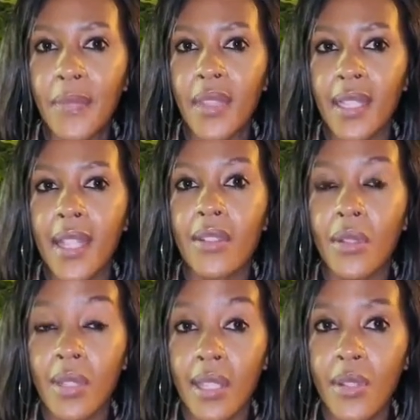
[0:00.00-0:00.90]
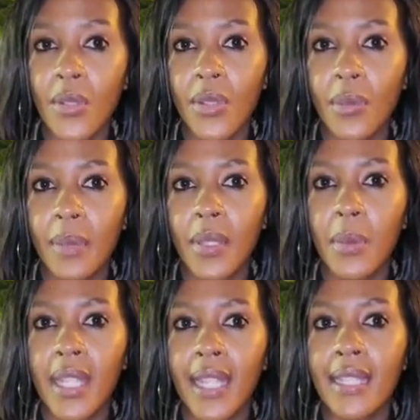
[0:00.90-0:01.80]
The case continues, but
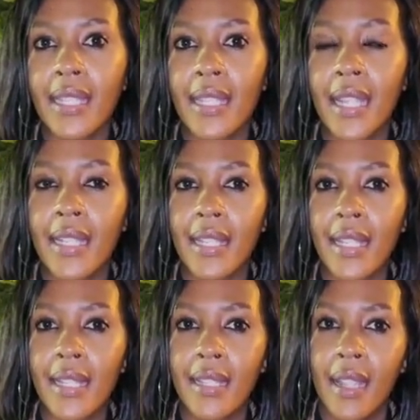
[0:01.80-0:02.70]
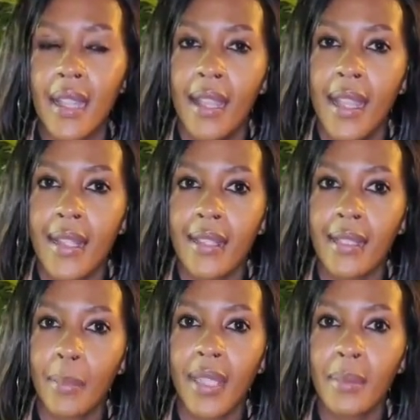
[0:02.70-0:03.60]
we can indicate that as the
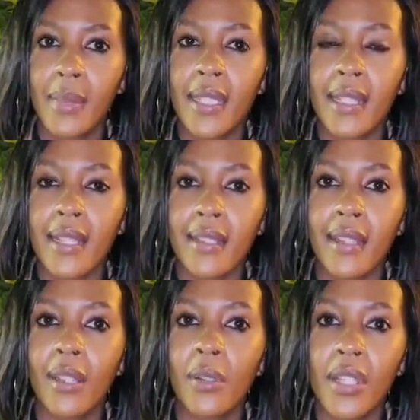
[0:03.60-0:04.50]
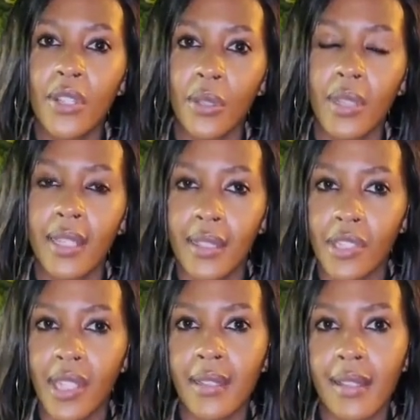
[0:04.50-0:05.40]
department has now ensured that the
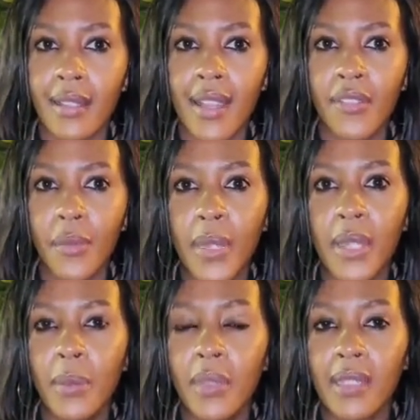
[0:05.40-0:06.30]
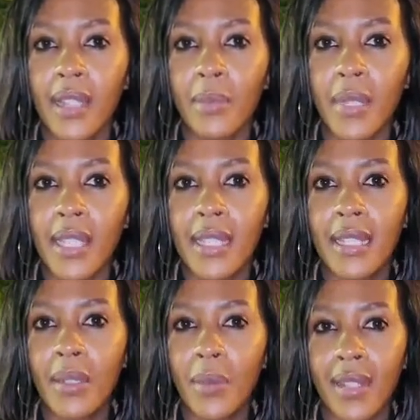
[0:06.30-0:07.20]
child is safe, we will now be
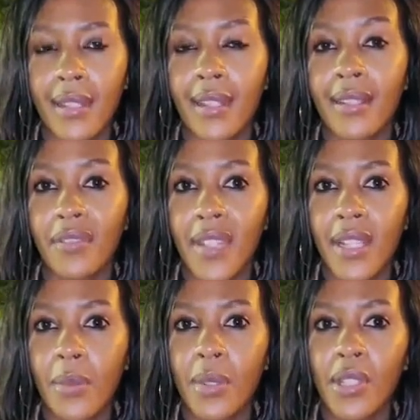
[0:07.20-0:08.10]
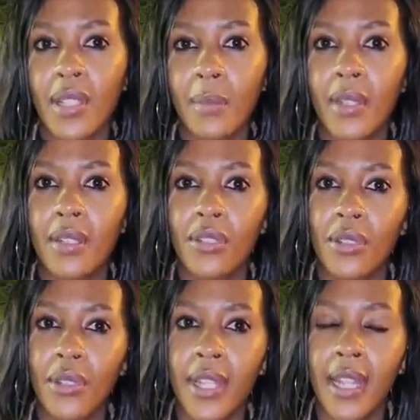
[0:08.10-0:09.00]
dealing with the second phase, which is about
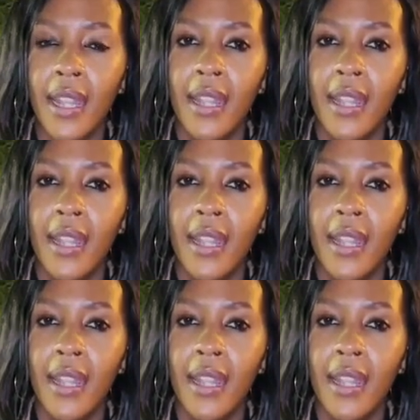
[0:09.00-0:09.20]
ensuring